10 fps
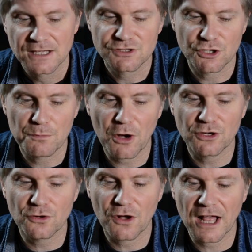So you
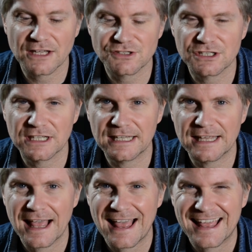might not
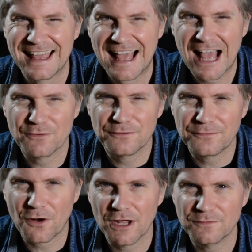actually have
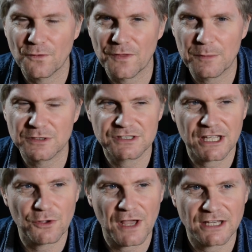5 on there, but say
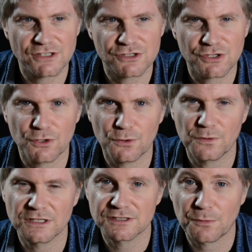you had
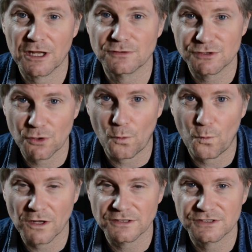2 and someone else has got
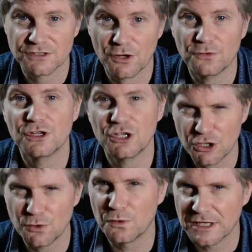1 stone,
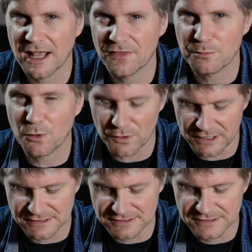you would get the
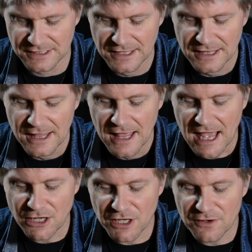points.
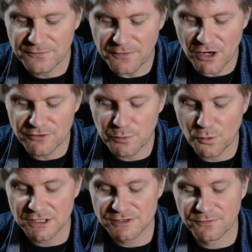And you get 5
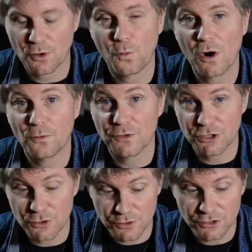points for a world that
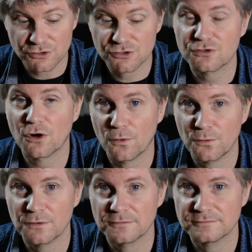you
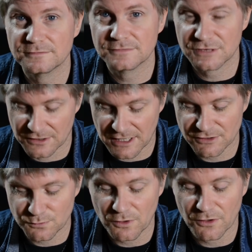control, so
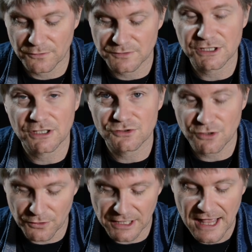that's worth obviously
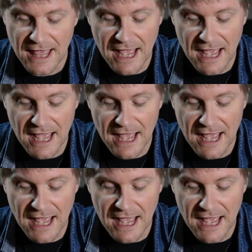controlling.